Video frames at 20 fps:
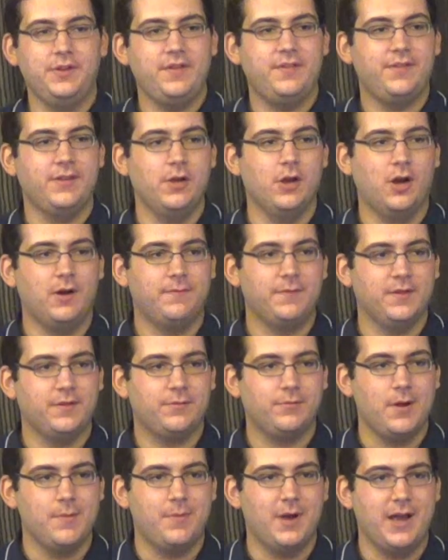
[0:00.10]
DC
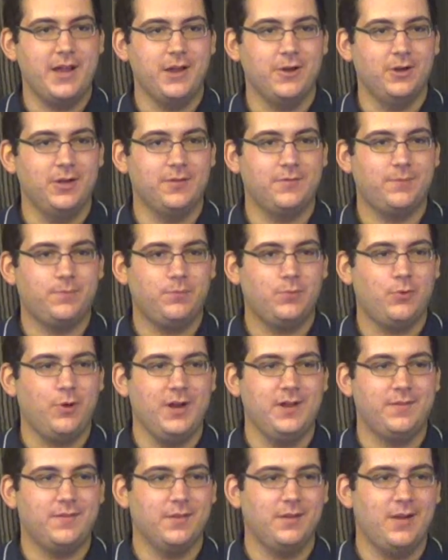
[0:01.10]
office right by here.
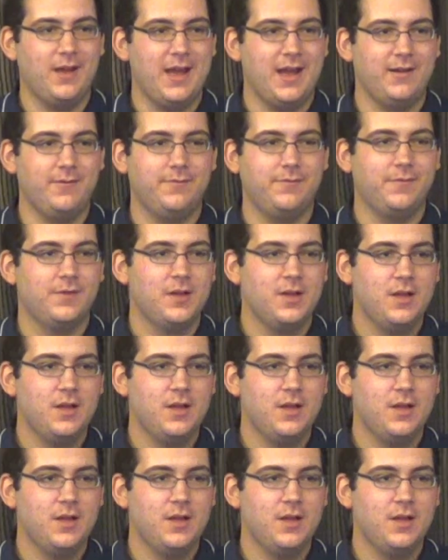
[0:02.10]
Great to have